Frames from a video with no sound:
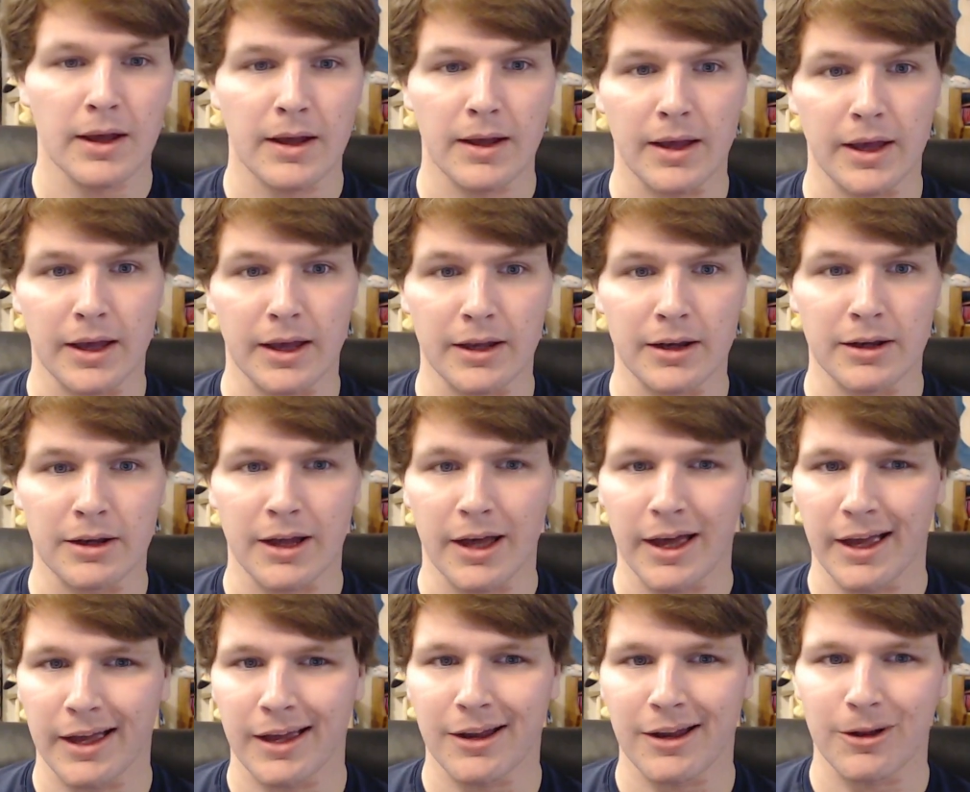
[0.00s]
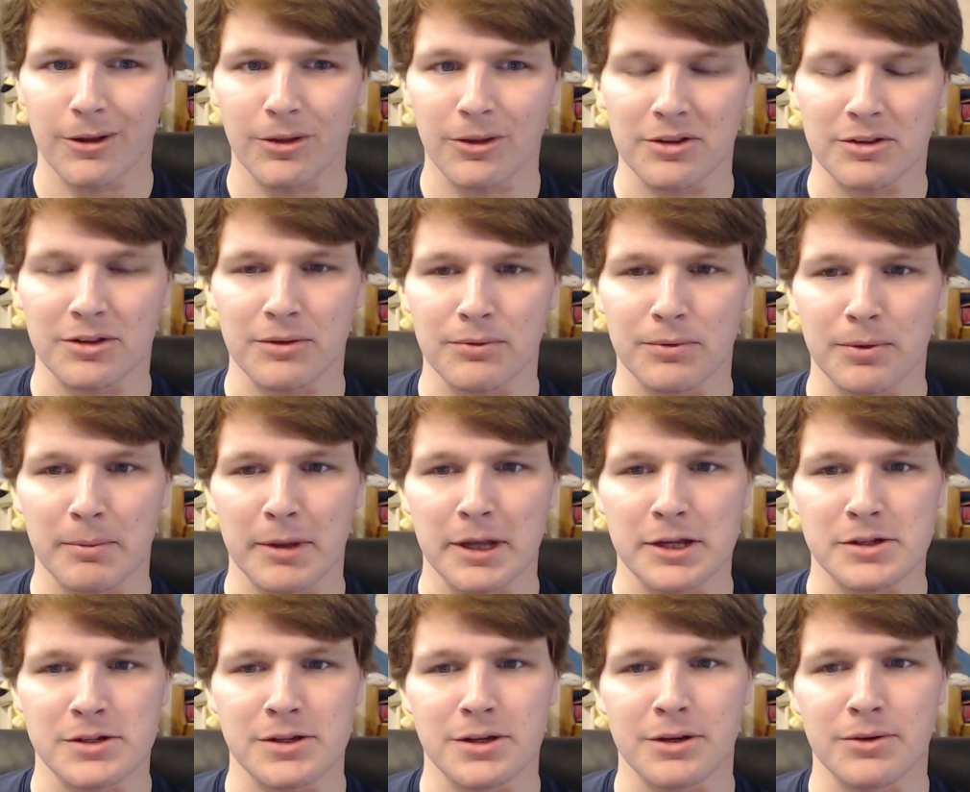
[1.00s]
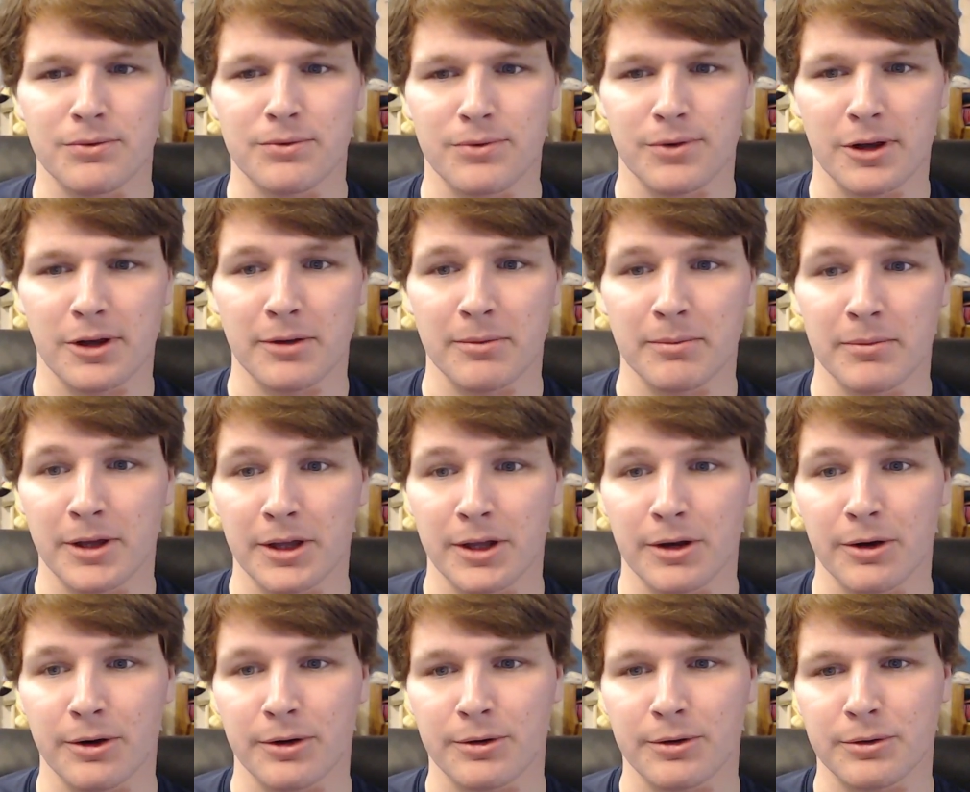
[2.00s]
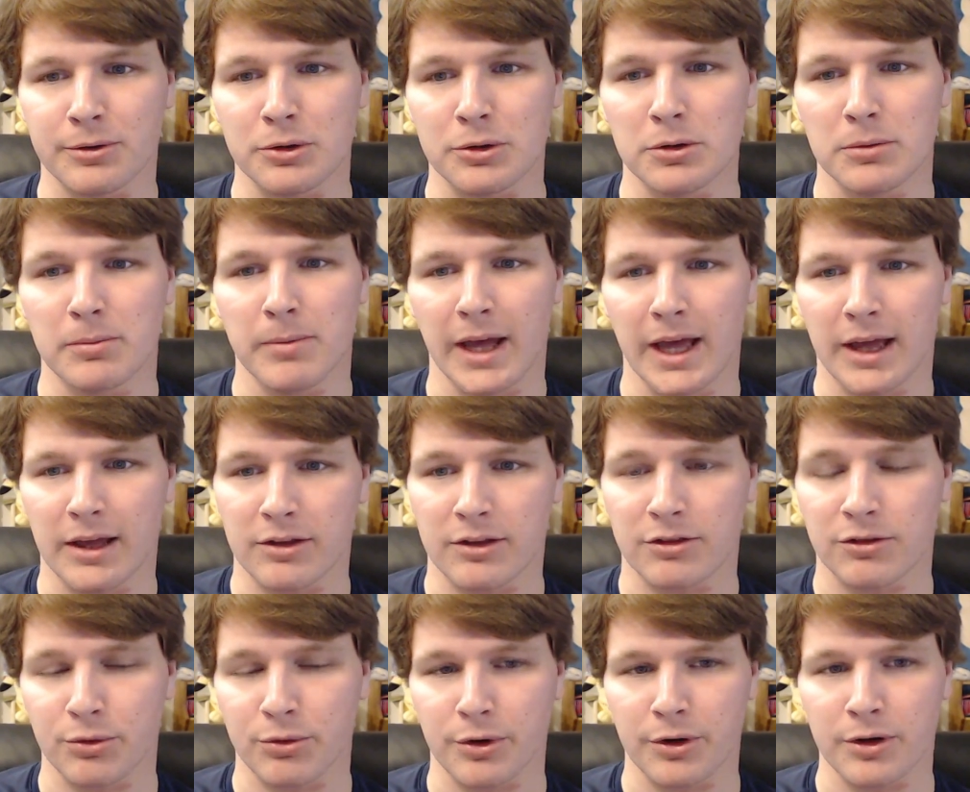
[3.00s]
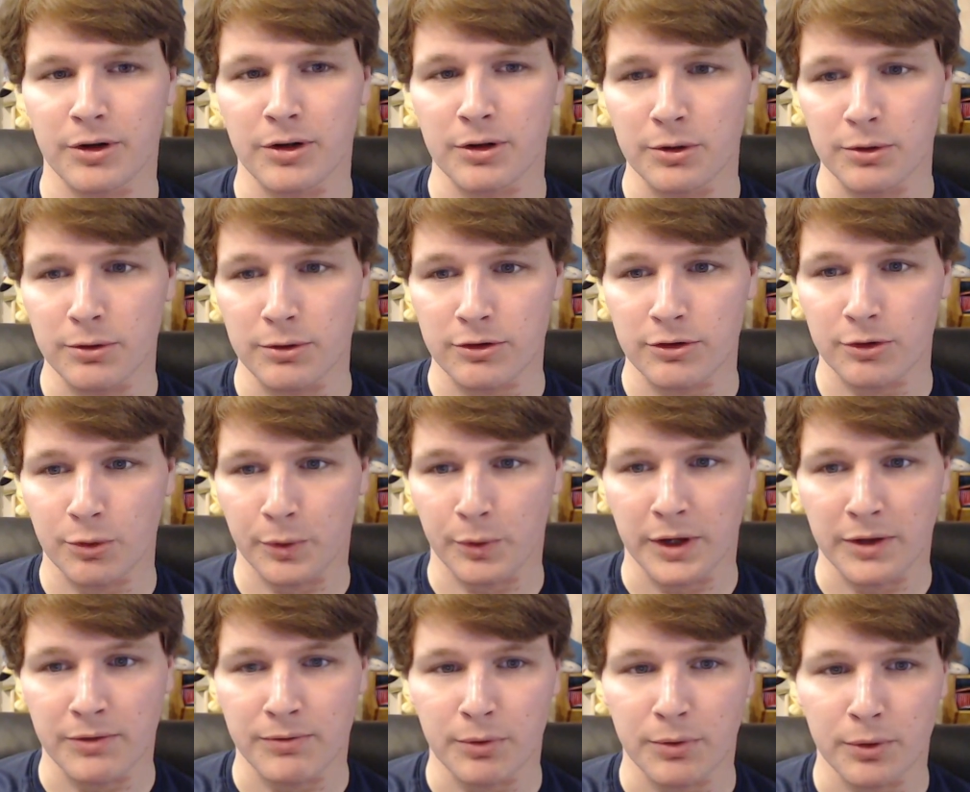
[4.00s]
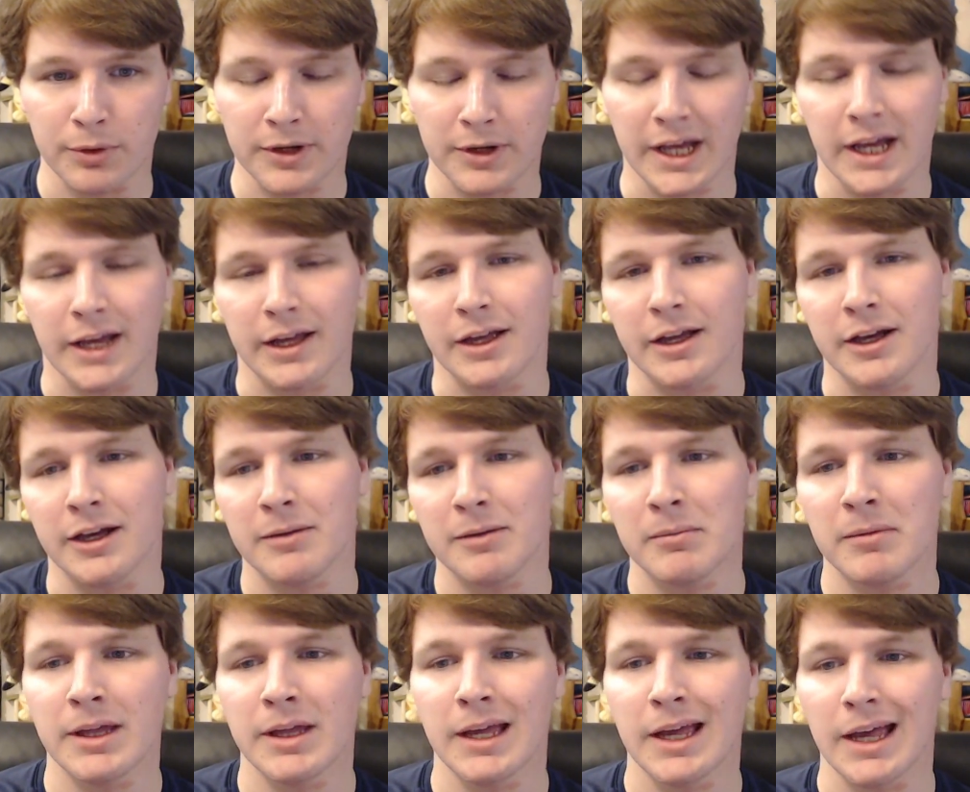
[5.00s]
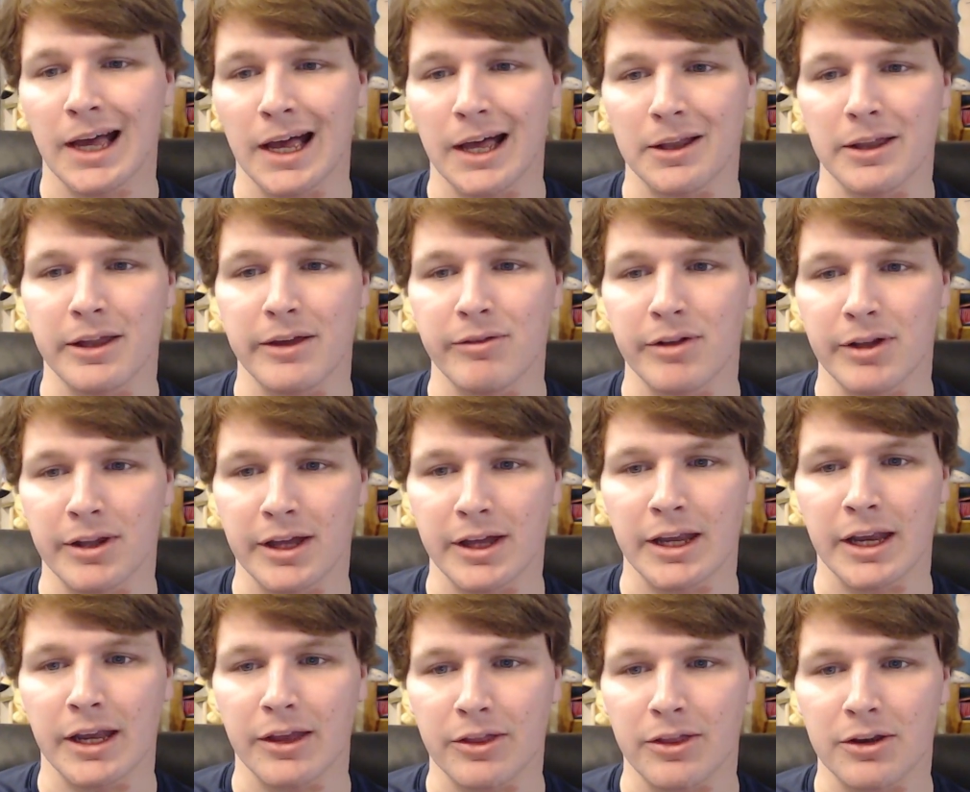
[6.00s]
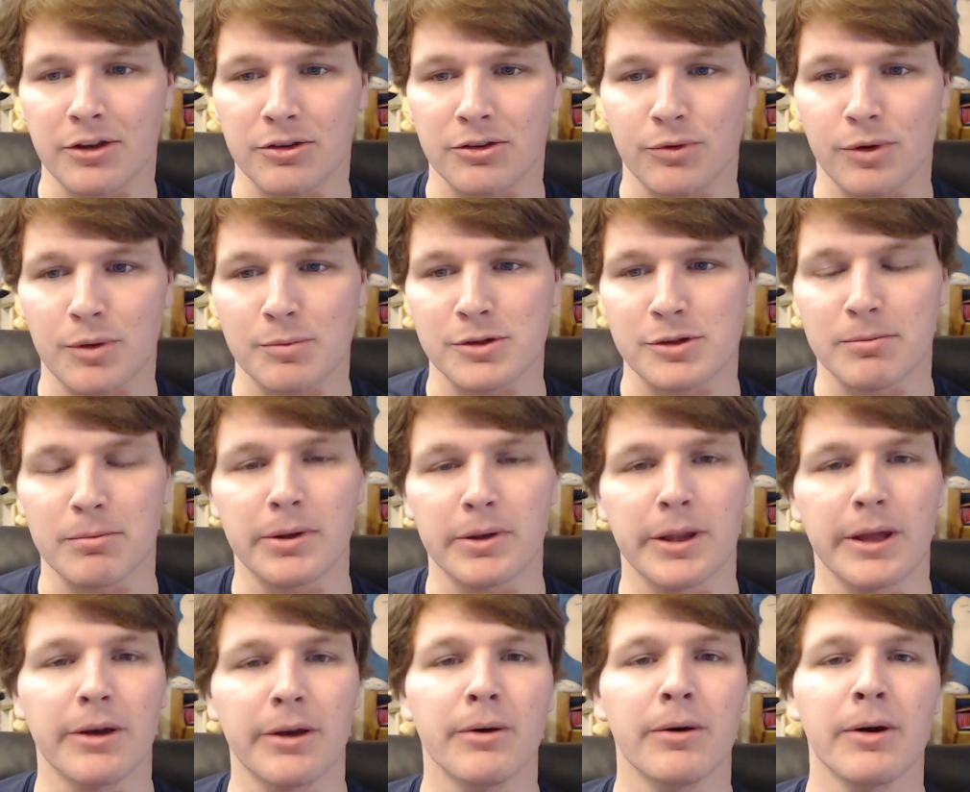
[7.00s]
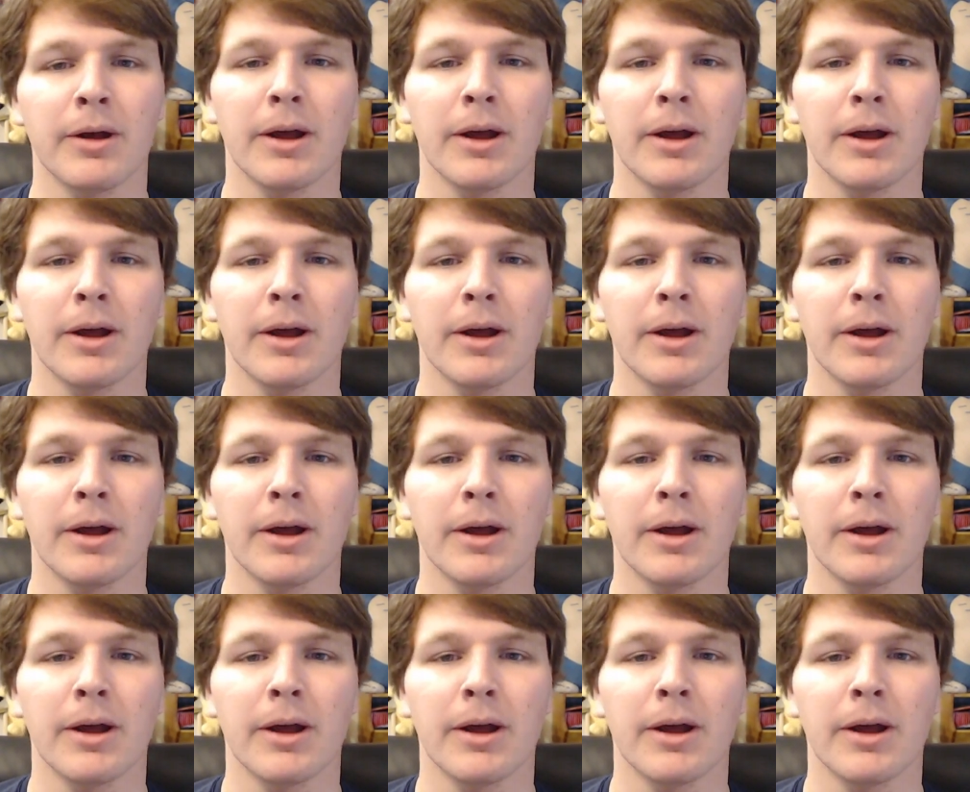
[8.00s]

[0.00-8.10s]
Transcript: And I got all this information from an article by Soranews twenty-four dot com. I'll leave a link in the description below.